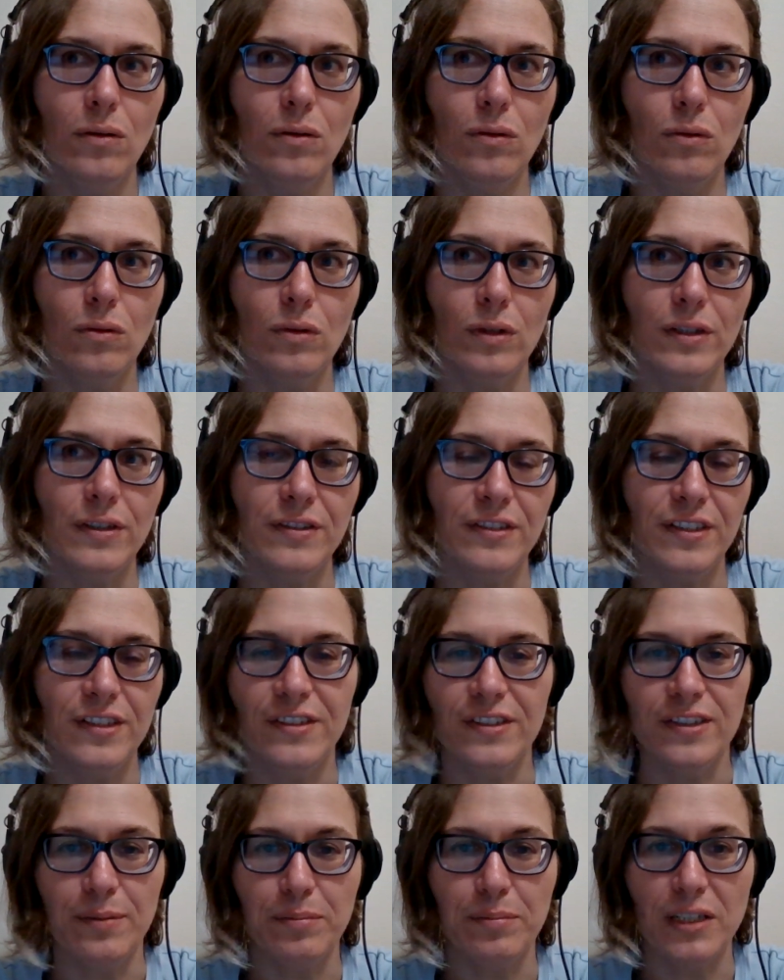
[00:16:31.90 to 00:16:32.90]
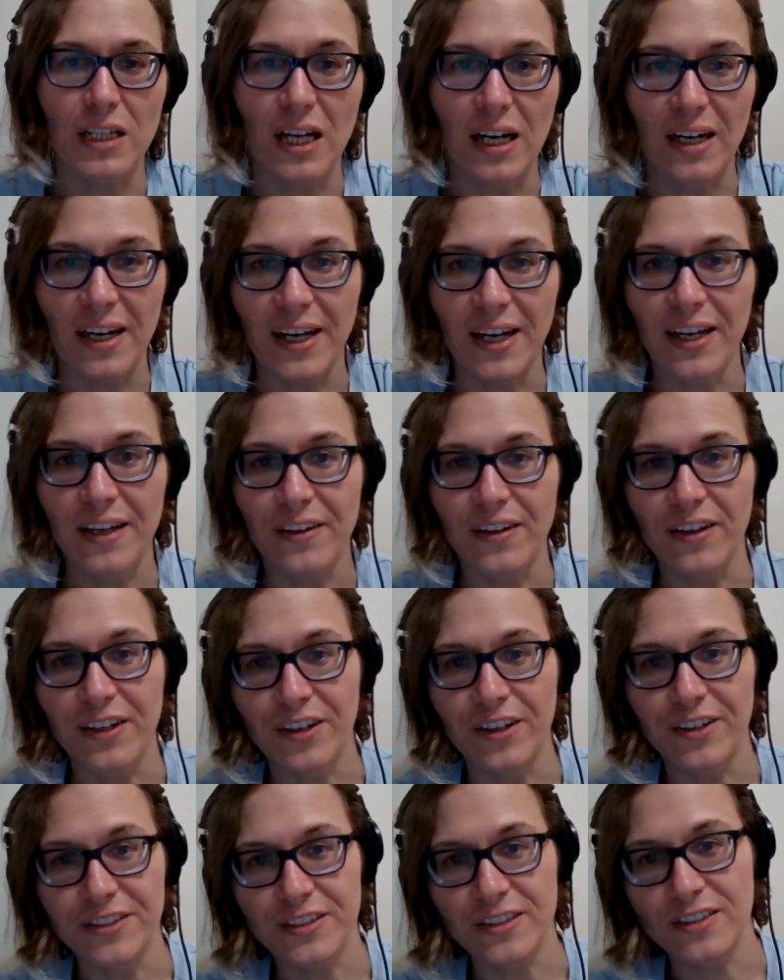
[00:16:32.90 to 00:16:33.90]
was the supply, the
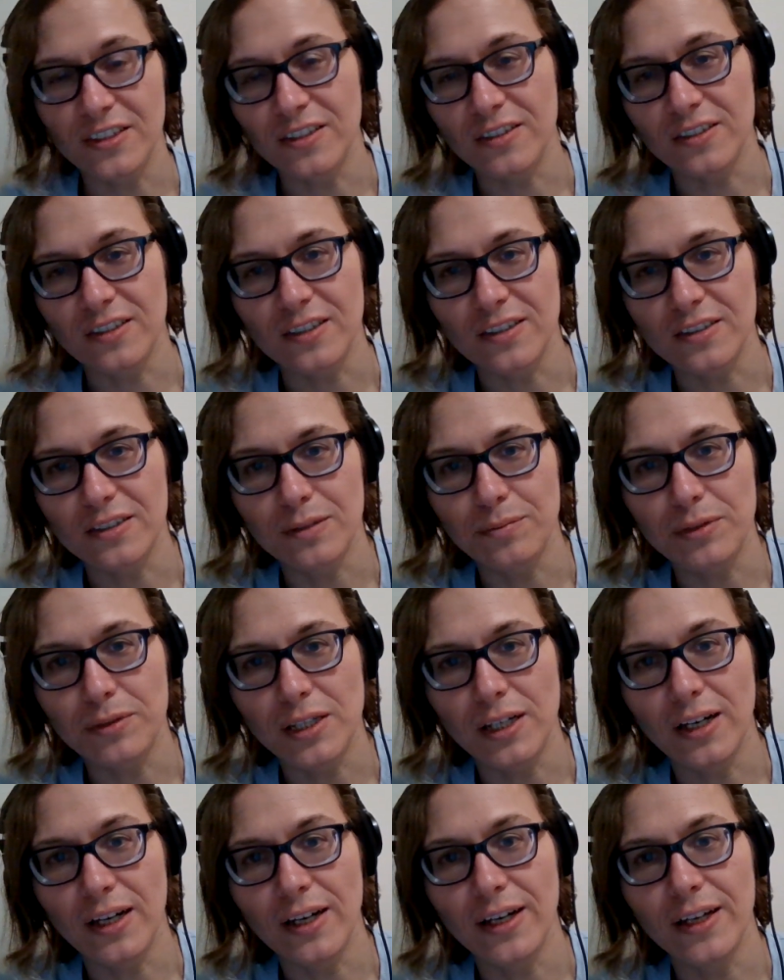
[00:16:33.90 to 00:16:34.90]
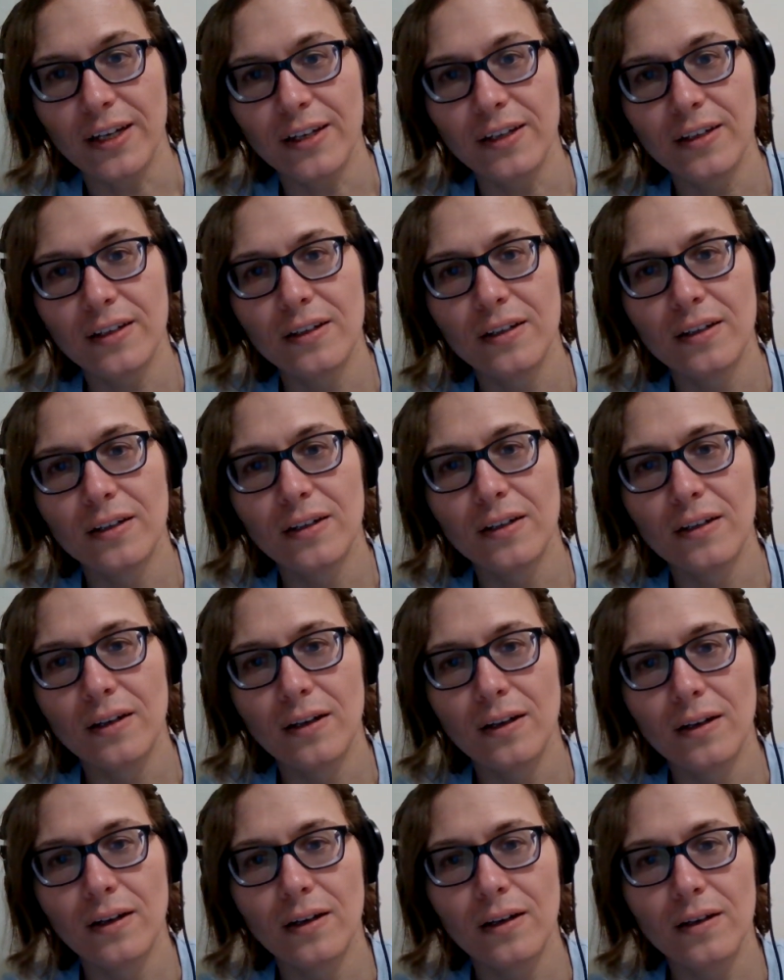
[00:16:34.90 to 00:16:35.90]
narcissistic supply,
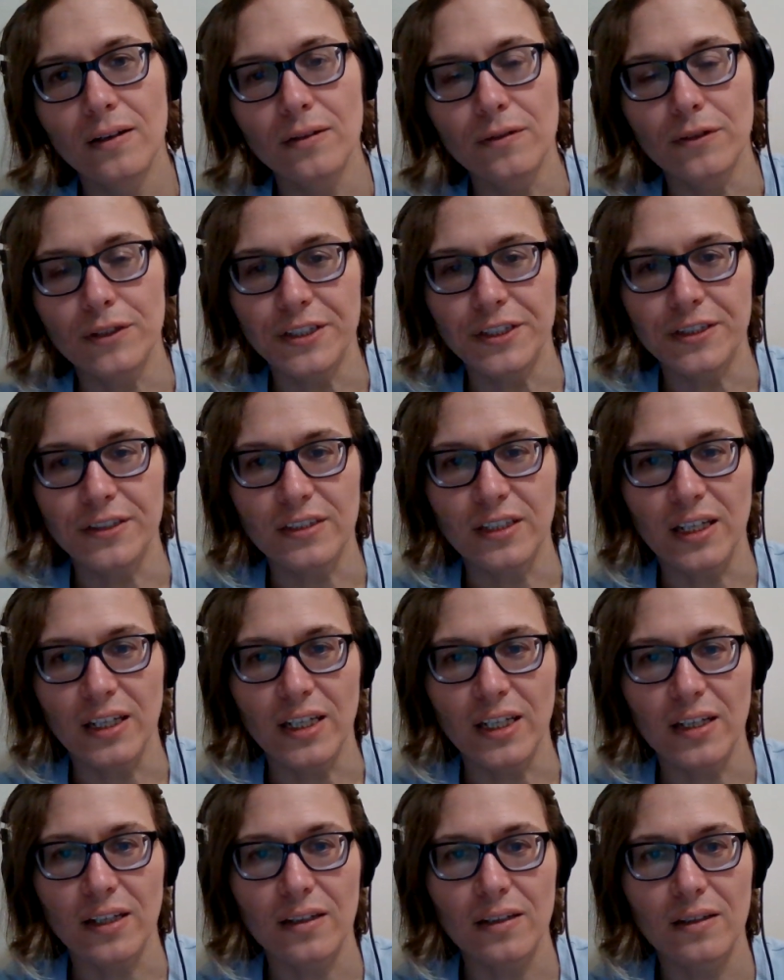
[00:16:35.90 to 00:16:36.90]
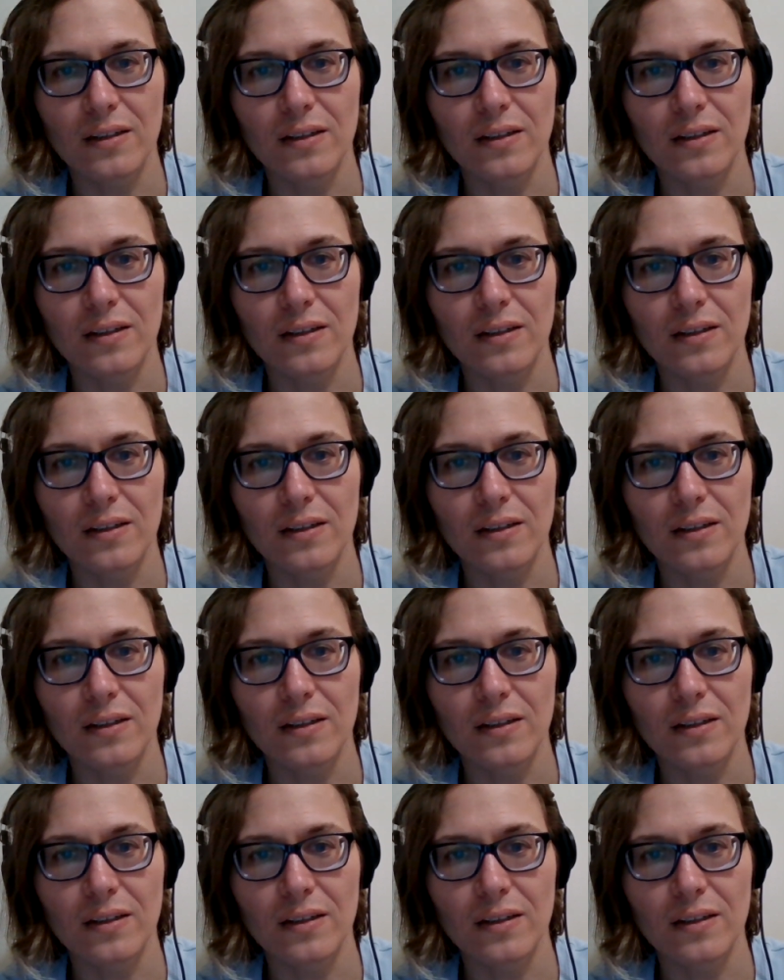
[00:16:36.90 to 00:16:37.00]
which is like